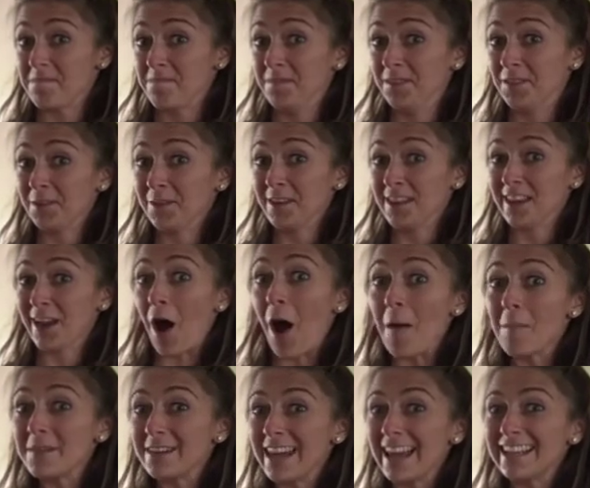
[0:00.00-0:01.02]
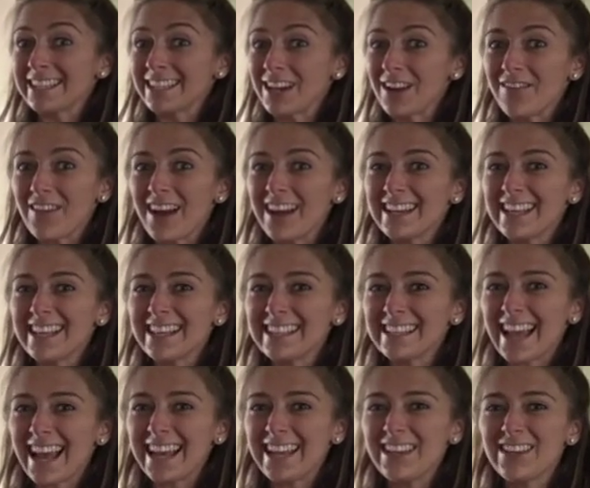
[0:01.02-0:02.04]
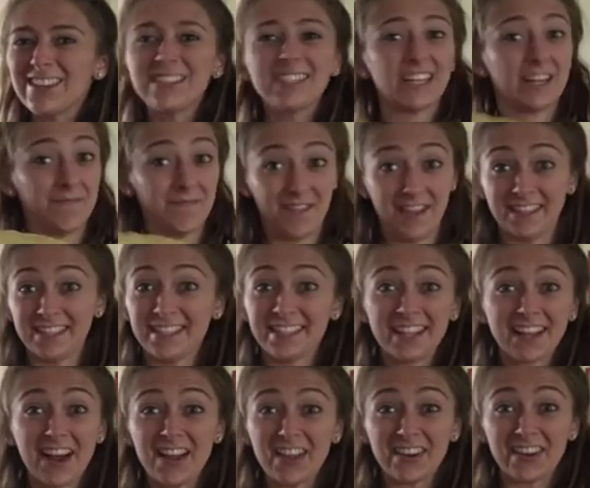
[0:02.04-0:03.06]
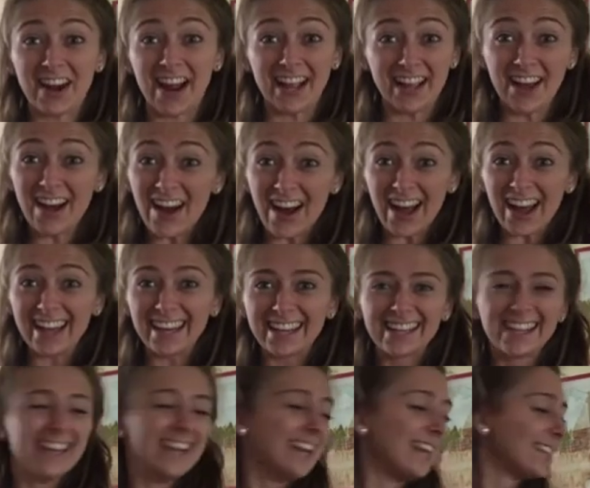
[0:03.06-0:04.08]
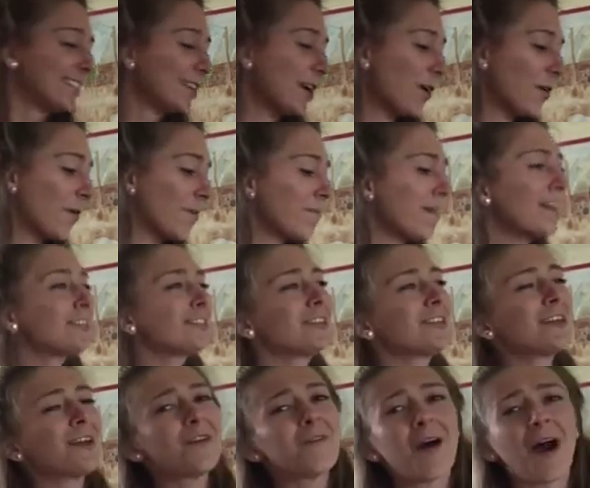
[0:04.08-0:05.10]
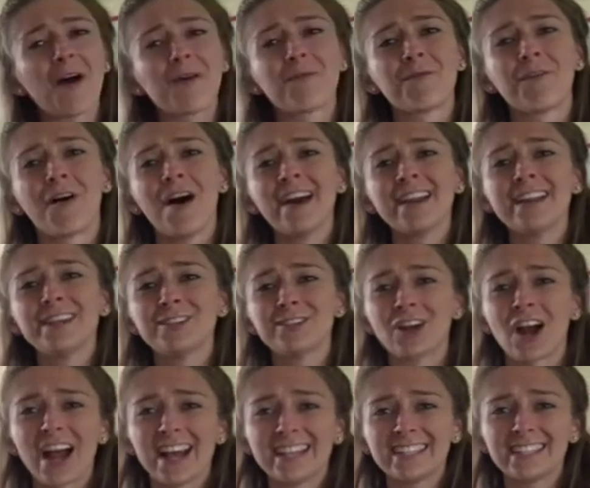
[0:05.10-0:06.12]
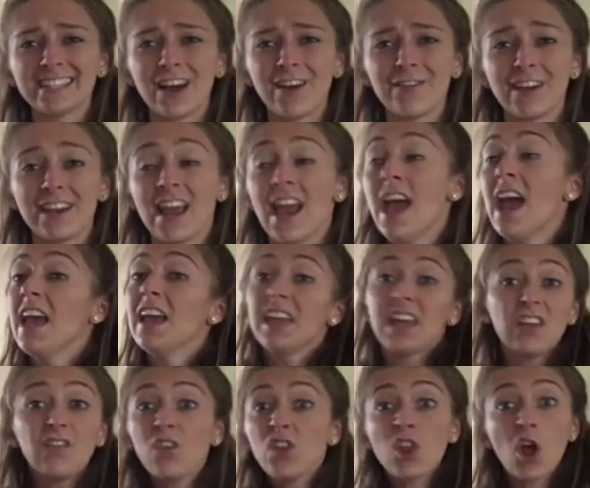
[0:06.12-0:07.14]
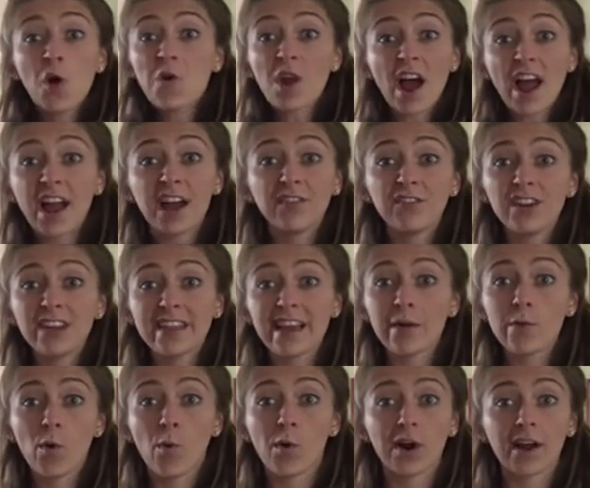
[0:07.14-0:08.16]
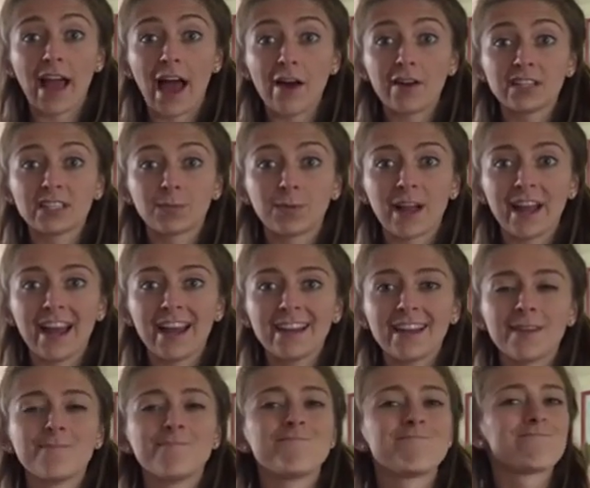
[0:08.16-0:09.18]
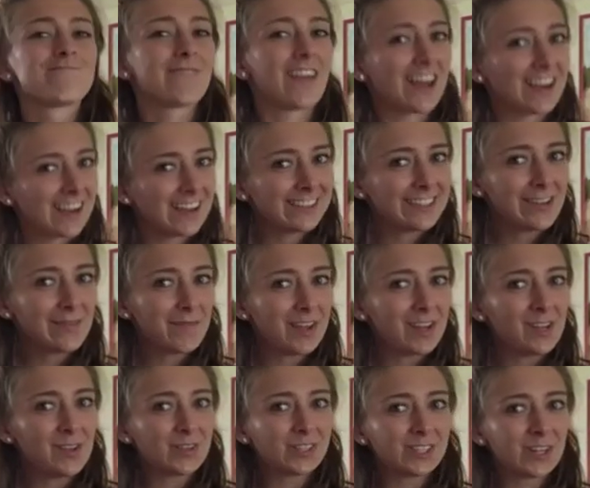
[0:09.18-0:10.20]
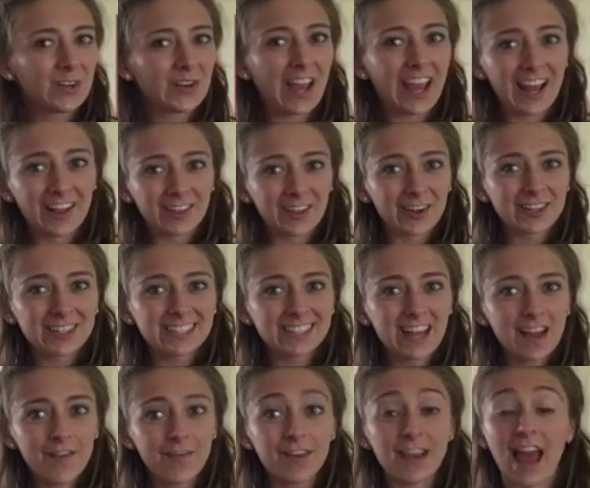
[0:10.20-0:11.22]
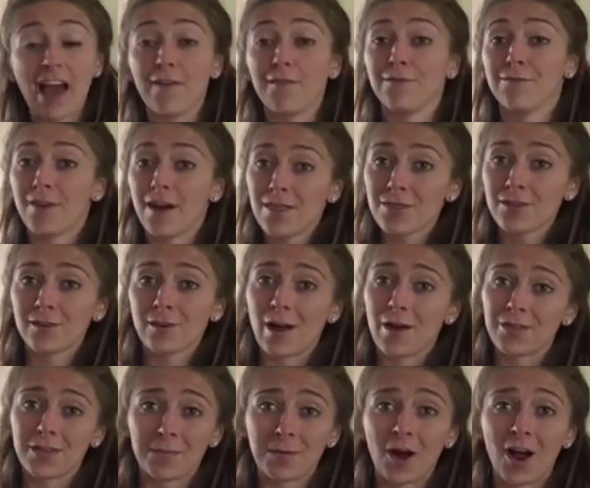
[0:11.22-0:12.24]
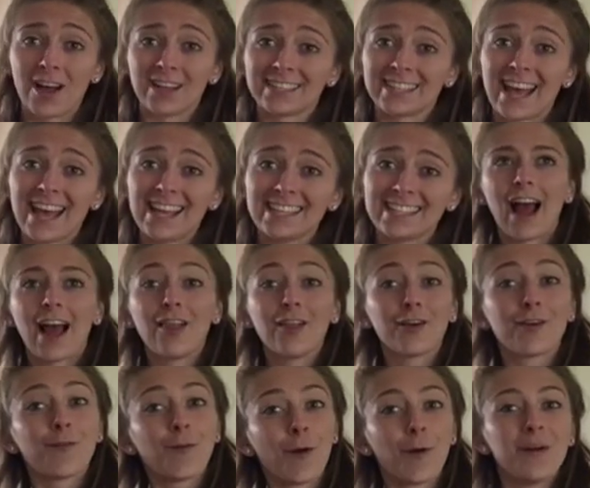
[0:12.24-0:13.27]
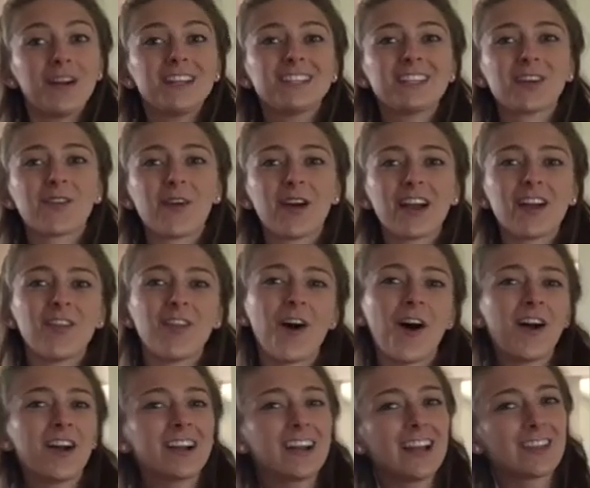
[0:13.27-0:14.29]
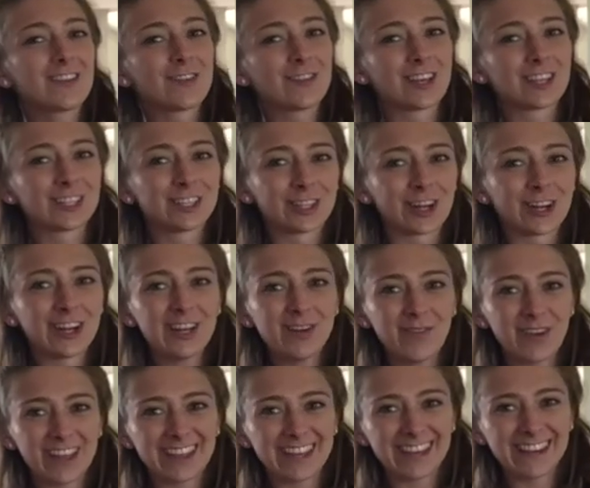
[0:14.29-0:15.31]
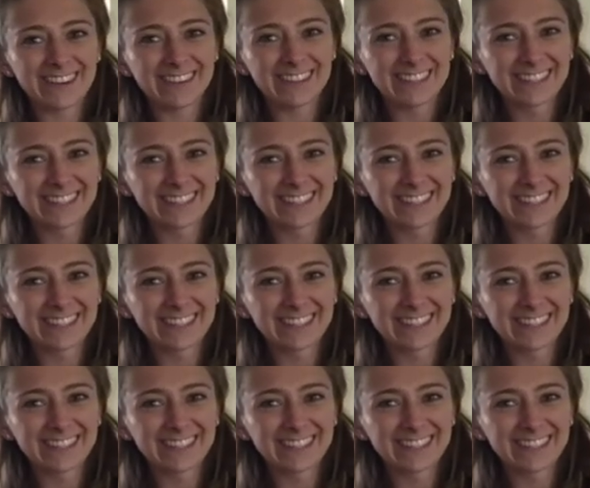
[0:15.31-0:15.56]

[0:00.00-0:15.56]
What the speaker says: due to the combination of onions I used, this is the color I got. So make sure that you have fun and try stuff, and even though not everything will work out as planned, that doesn't mean you still can't learn stuff and have fun throughout the process. I look forward to going along through this journey with you.